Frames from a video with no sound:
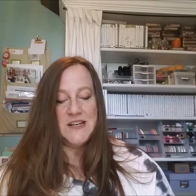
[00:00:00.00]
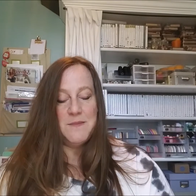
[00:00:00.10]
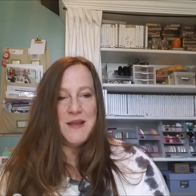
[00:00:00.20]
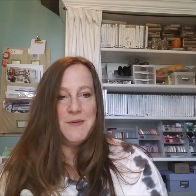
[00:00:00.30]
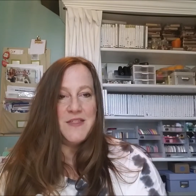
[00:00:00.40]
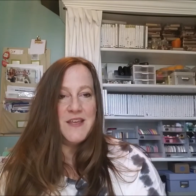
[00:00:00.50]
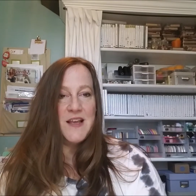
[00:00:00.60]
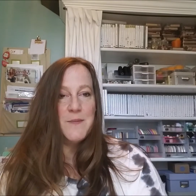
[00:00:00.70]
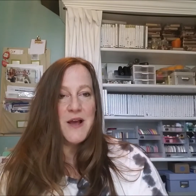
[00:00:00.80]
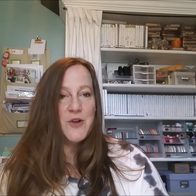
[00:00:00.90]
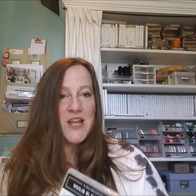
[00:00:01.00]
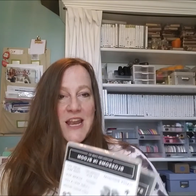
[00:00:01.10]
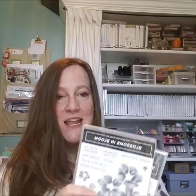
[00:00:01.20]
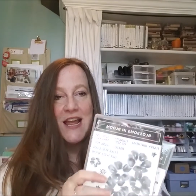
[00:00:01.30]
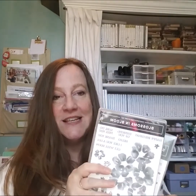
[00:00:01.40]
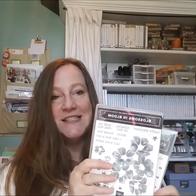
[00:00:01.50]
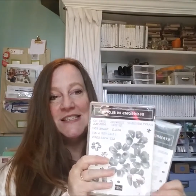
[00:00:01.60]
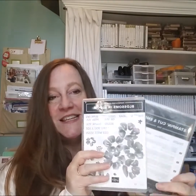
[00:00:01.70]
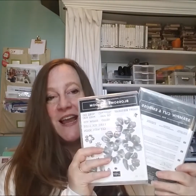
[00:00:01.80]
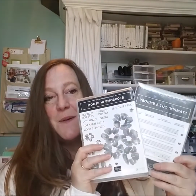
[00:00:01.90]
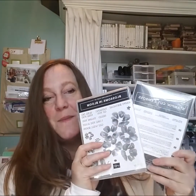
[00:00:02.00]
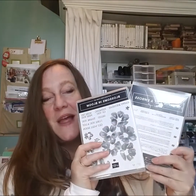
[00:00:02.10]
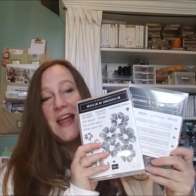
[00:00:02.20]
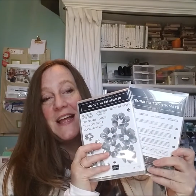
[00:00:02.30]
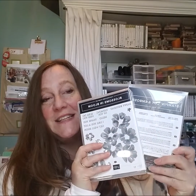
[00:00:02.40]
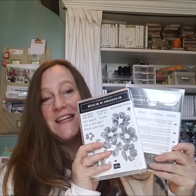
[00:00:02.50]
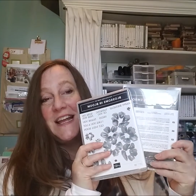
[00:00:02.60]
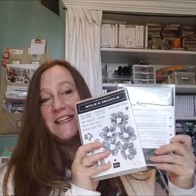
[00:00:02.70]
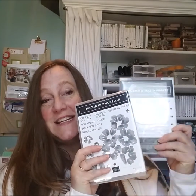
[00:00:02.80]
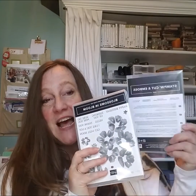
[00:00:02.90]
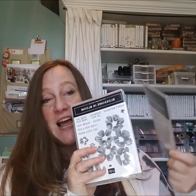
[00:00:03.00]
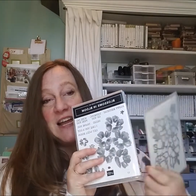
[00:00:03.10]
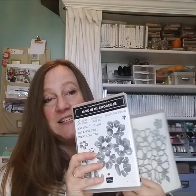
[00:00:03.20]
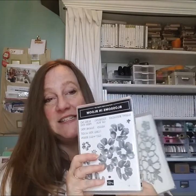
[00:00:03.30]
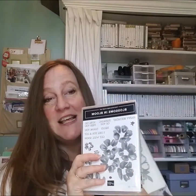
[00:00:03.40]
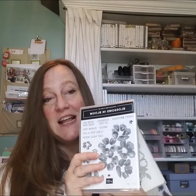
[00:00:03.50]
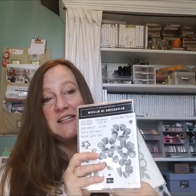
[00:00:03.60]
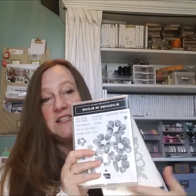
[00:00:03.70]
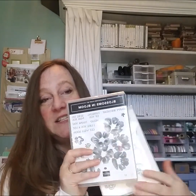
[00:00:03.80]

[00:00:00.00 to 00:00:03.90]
maybe think about getting a stamp and a die set